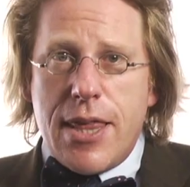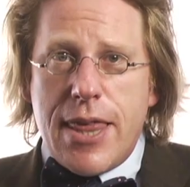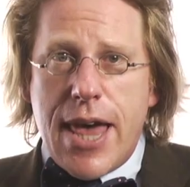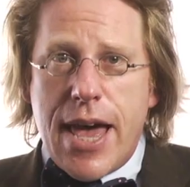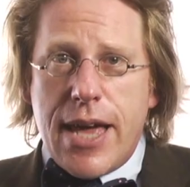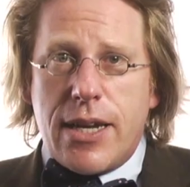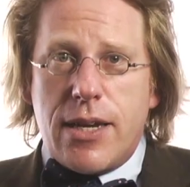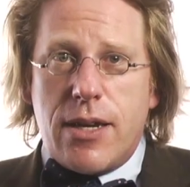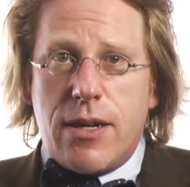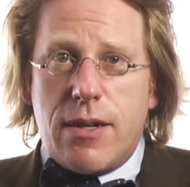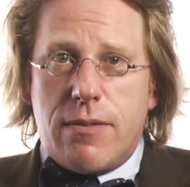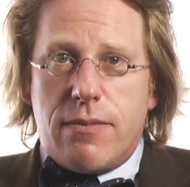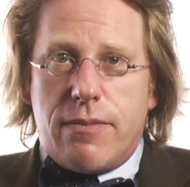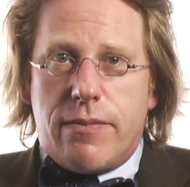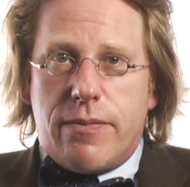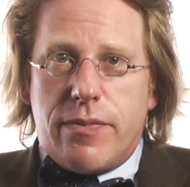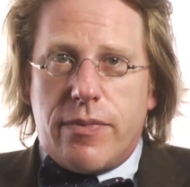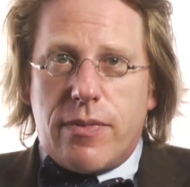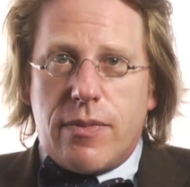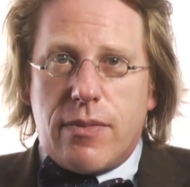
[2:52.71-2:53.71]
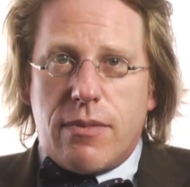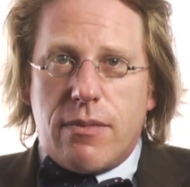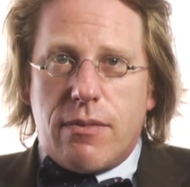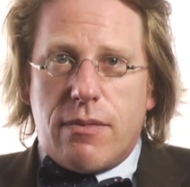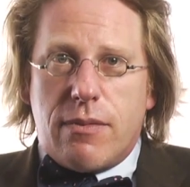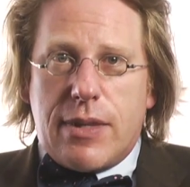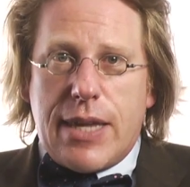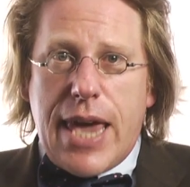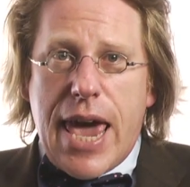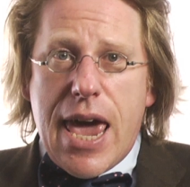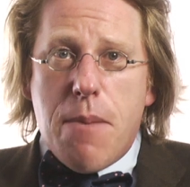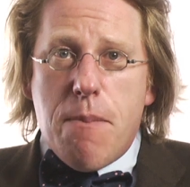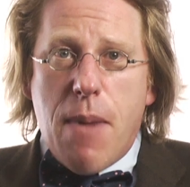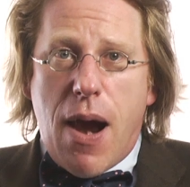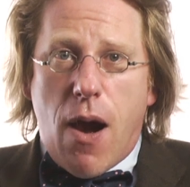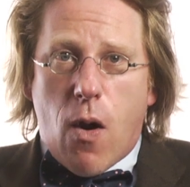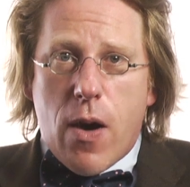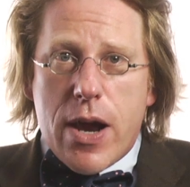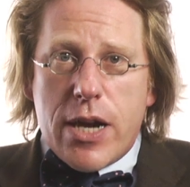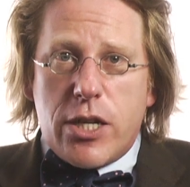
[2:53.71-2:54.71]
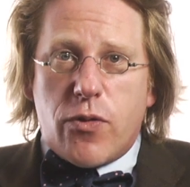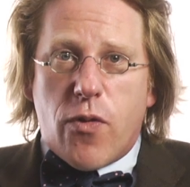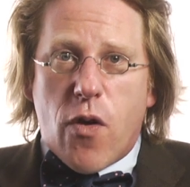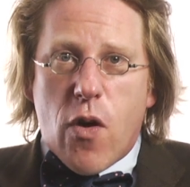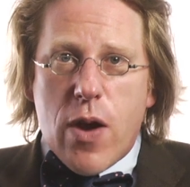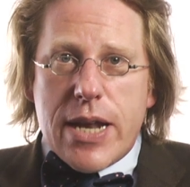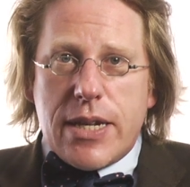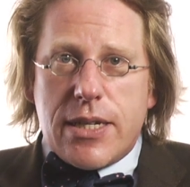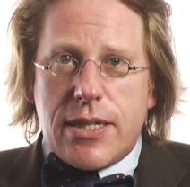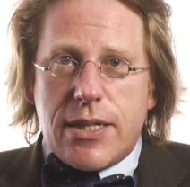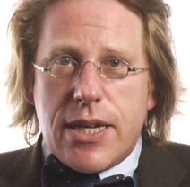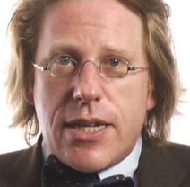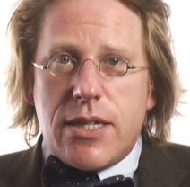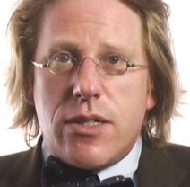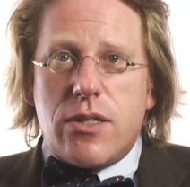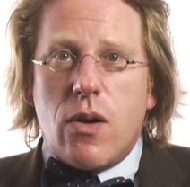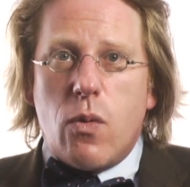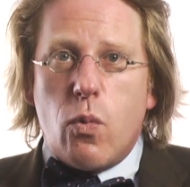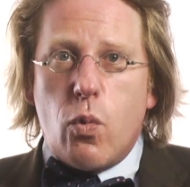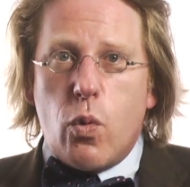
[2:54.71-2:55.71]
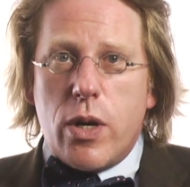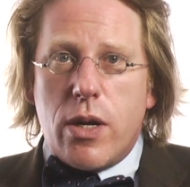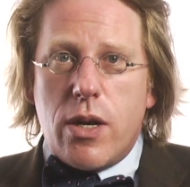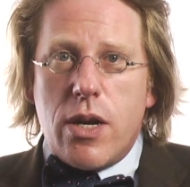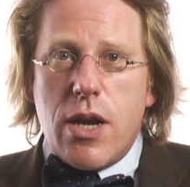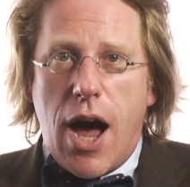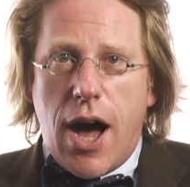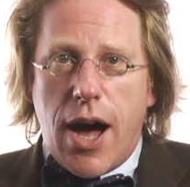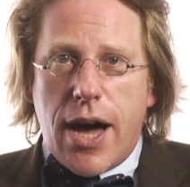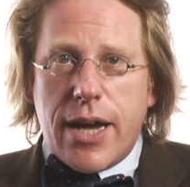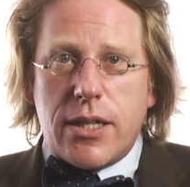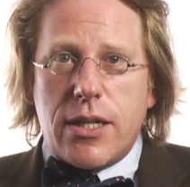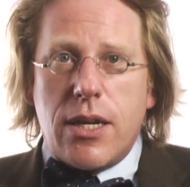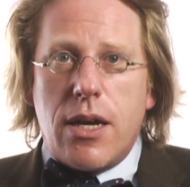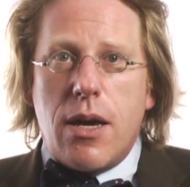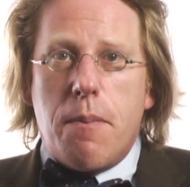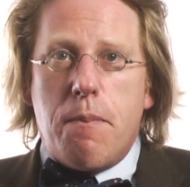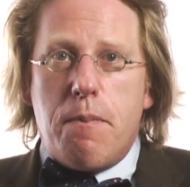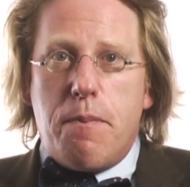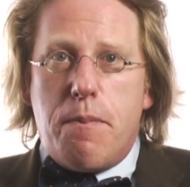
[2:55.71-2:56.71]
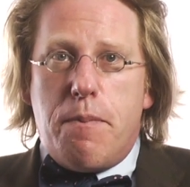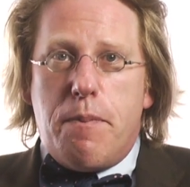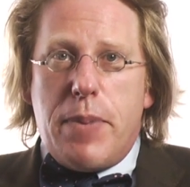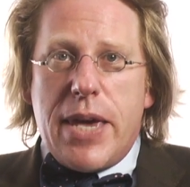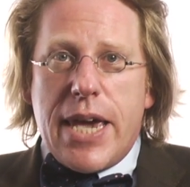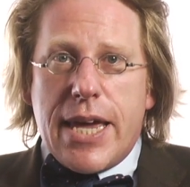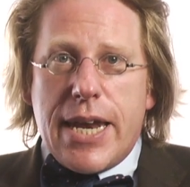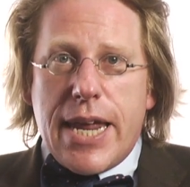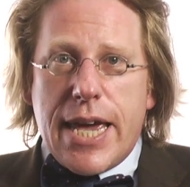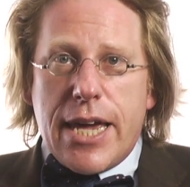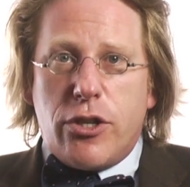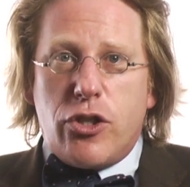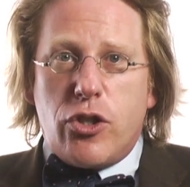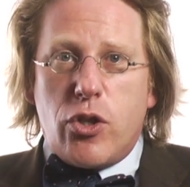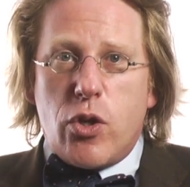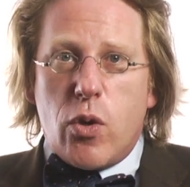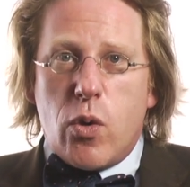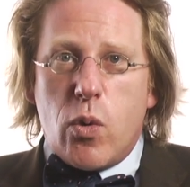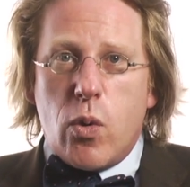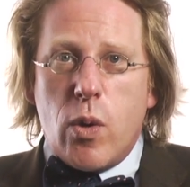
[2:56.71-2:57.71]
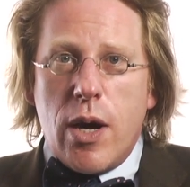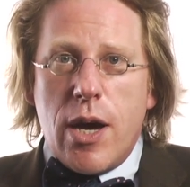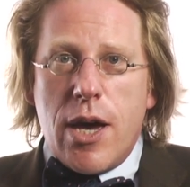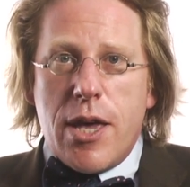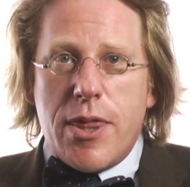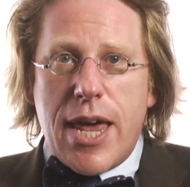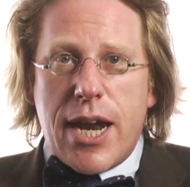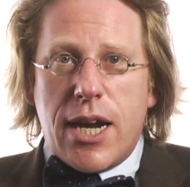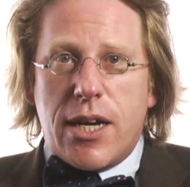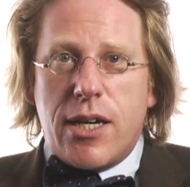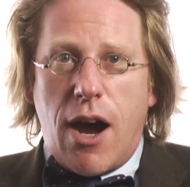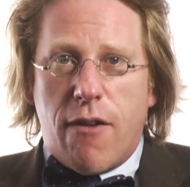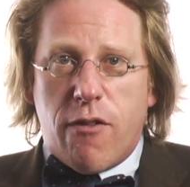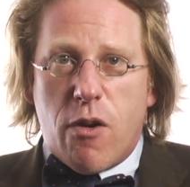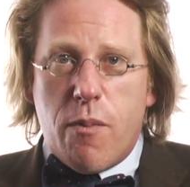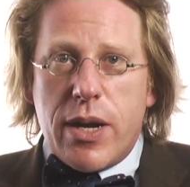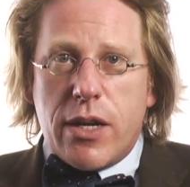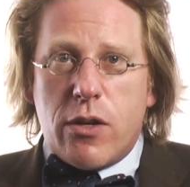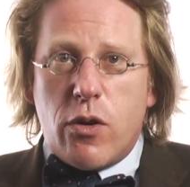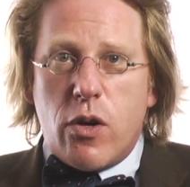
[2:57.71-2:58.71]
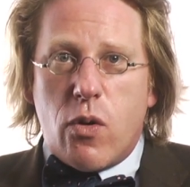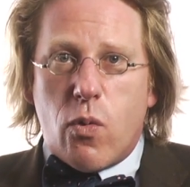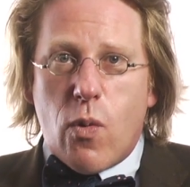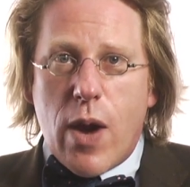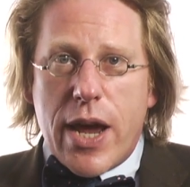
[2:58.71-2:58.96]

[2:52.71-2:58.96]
that gay marriage, for instance, would not be an issue that a government could